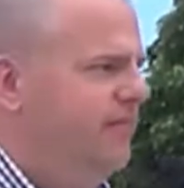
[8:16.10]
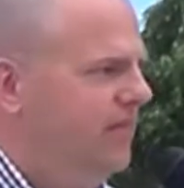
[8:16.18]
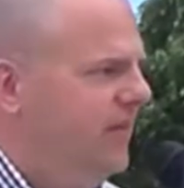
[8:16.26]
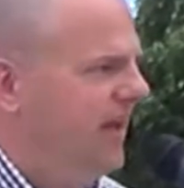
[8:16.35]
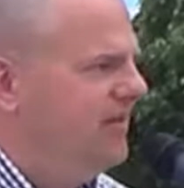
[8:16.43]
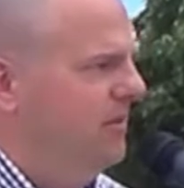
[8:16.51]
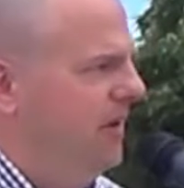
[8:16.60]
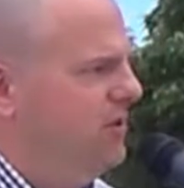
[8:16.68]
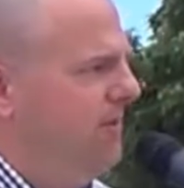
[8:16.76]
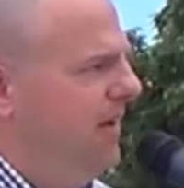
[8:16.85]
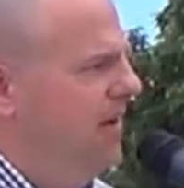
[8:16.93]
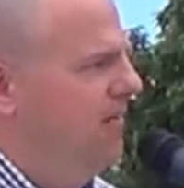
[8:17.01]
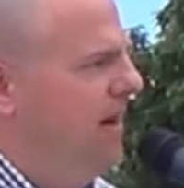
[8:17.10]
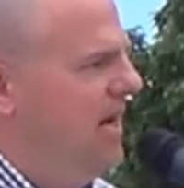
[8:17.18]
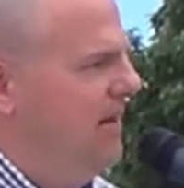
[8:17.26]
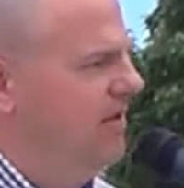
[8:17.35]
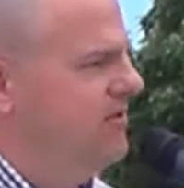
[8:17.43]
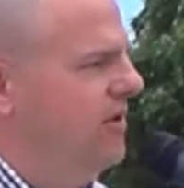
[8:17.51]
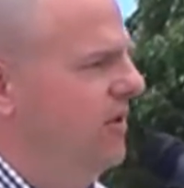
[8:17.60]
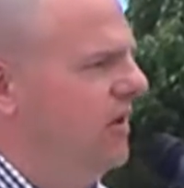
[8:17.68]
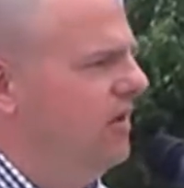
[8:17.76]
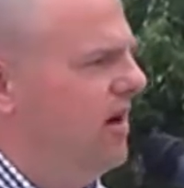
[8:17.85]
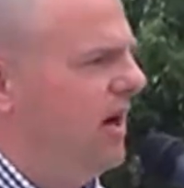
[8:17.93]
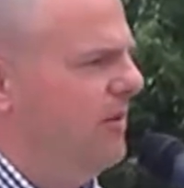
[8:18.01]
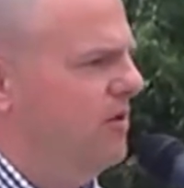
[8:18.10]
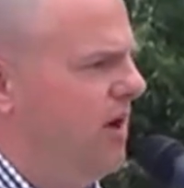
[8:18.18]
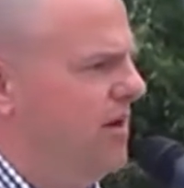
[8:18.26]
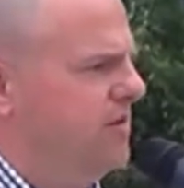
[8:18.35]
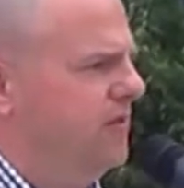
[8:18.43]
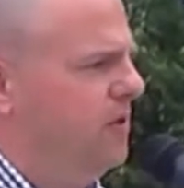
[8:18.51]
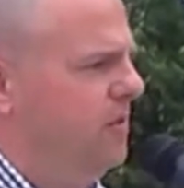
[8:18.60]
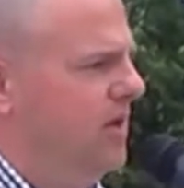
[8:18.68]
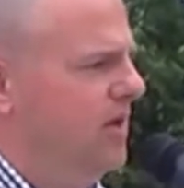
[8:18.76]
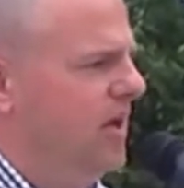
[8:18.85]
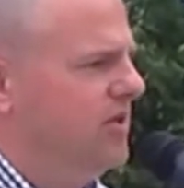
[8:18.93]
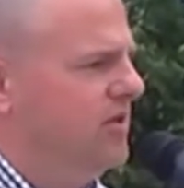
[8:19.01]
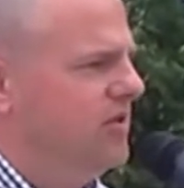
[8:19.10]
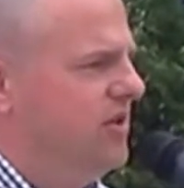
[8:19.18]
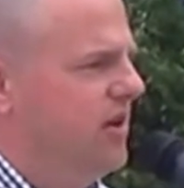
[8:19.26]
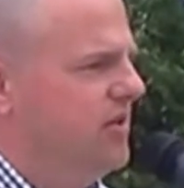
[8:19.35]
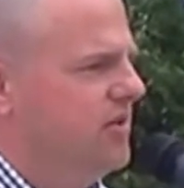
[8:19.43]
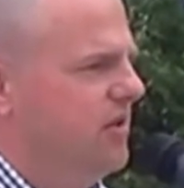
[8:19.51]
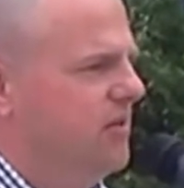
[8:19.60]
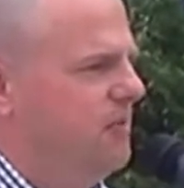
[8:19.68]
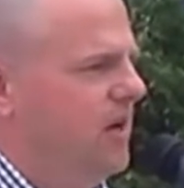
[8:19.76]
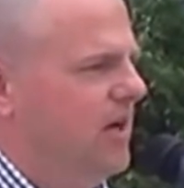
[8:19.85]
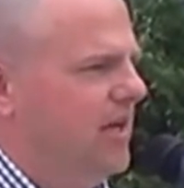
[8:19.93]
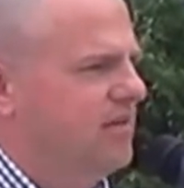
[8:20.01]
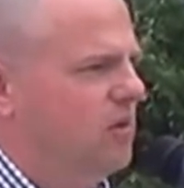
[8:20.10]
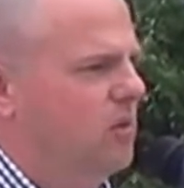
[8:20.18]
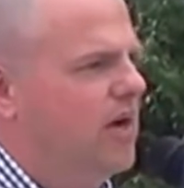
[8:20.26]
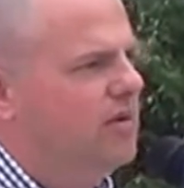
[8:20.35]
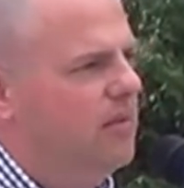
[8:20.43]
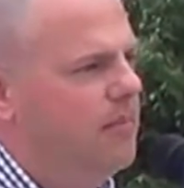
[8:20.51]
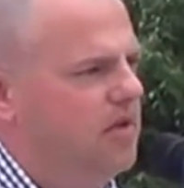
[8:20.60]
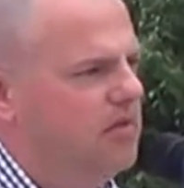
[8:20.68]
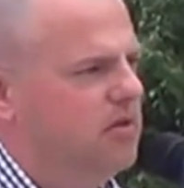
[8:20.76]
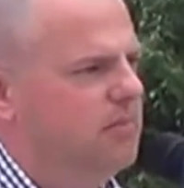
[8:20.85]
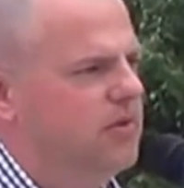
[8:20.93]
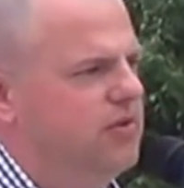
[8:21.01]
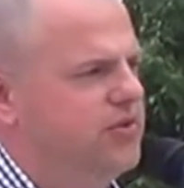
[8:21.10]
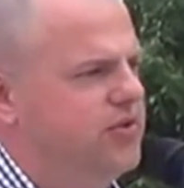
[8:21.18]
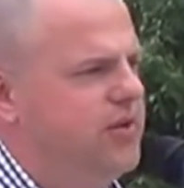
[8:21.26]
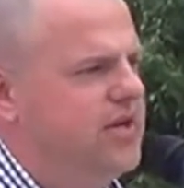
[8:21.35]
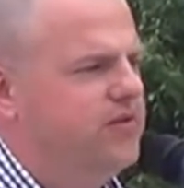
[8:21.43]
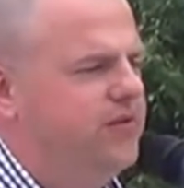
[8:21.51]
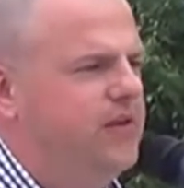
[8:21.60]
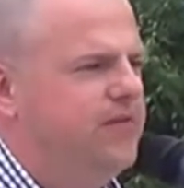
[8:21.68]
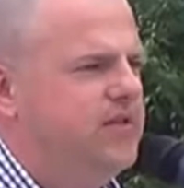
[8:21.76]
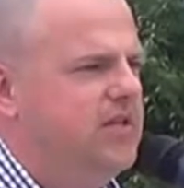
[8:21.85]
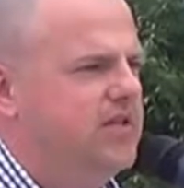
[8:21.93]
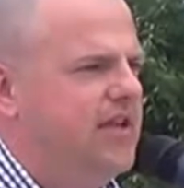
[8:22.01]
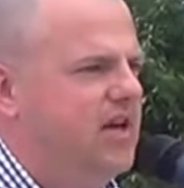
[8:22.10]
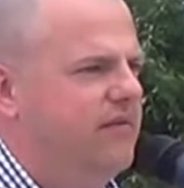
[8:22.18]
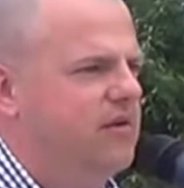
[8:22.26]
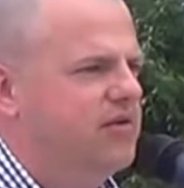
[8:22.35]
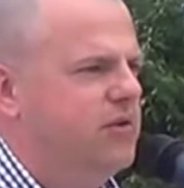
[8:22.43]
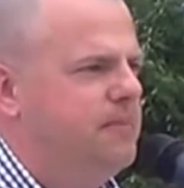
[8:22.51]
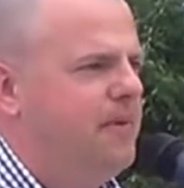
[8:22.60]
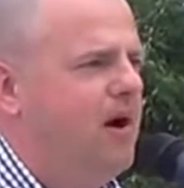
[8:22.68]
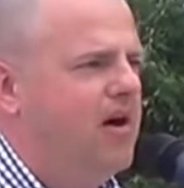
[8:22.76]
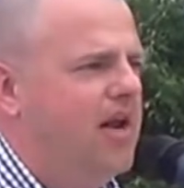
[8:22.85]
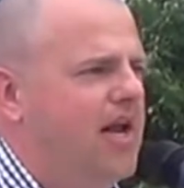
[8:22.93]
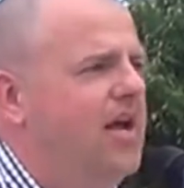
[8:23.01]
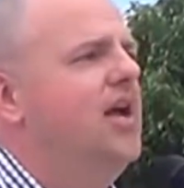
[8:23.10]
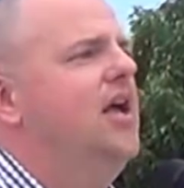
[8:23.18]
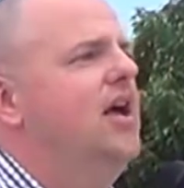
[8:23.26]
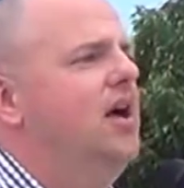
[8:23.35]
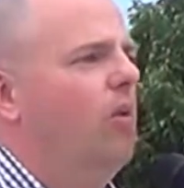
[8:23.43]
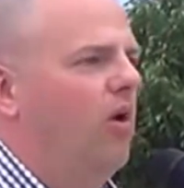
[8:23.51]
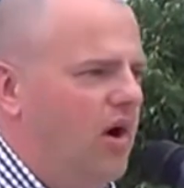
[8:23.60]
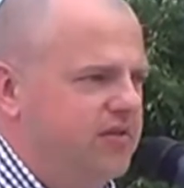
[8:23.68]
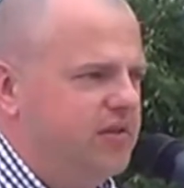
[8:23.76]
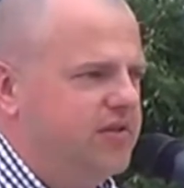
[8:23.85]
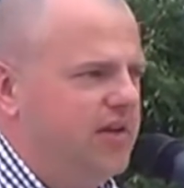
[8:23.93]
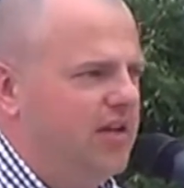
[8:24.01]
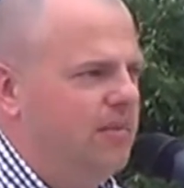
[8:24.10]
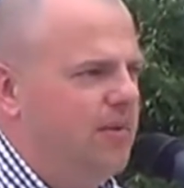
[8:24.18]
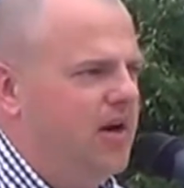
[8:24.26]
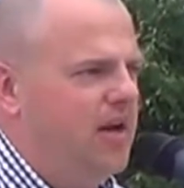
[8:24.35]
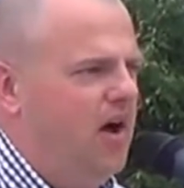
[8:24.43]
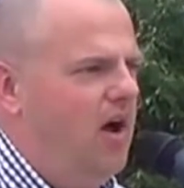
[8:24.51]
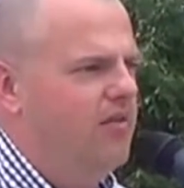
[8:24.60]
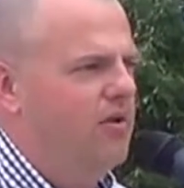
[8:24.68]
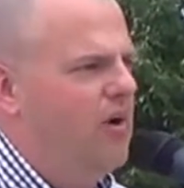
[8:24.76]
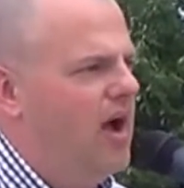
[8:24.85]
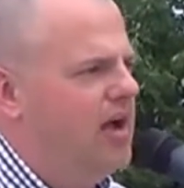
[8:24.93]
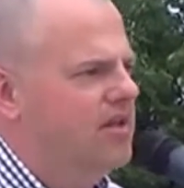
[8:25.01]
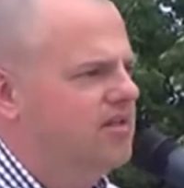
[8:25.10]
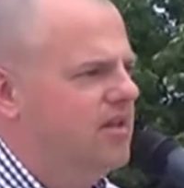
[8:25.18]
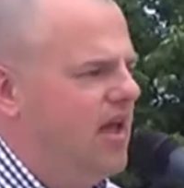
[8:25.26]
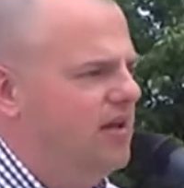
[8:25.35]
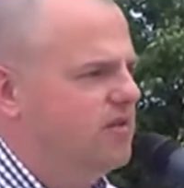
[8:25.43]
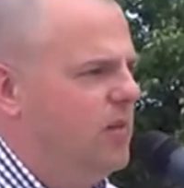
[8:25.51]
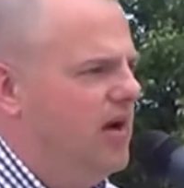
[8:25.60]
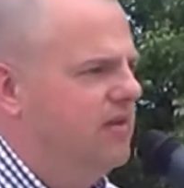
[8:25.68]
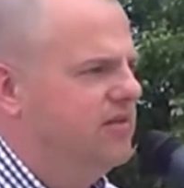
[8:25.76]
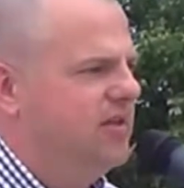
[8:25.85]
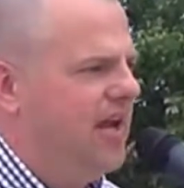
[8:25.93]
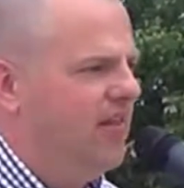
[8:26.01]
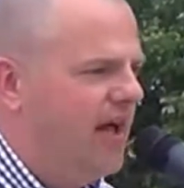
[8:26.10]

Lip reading: That's much better. My name is Tony Clark. I'm the Director of Communications here at Cedar Point. I'd like to welcome you to Blue Streak's 50th anniversary party. We're also celebrating other rides as well today.